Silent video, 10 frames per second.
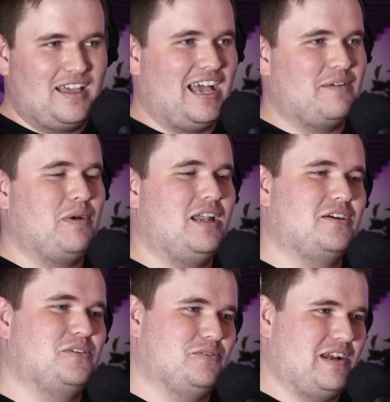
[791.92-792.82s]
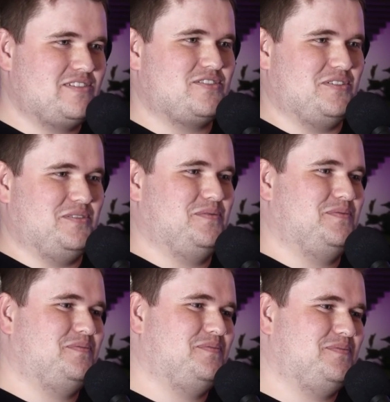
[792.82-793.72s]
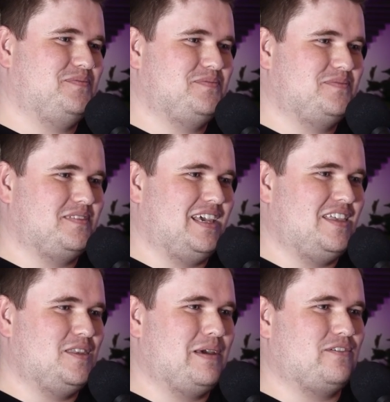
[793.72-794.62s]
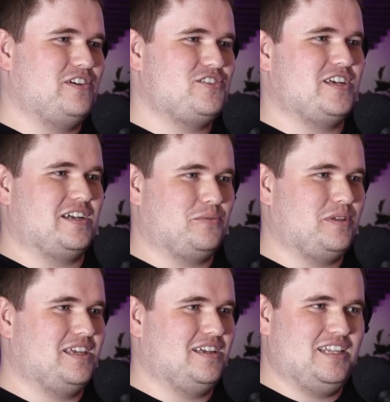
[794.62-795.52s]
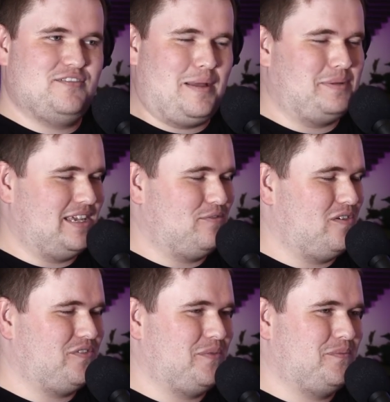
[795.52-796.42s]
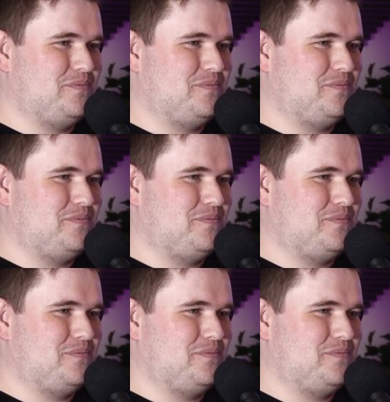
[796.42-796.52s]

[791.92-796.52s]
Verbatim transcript: at my local restaurant. Yeah, in the big fish tank where they live happily ever after.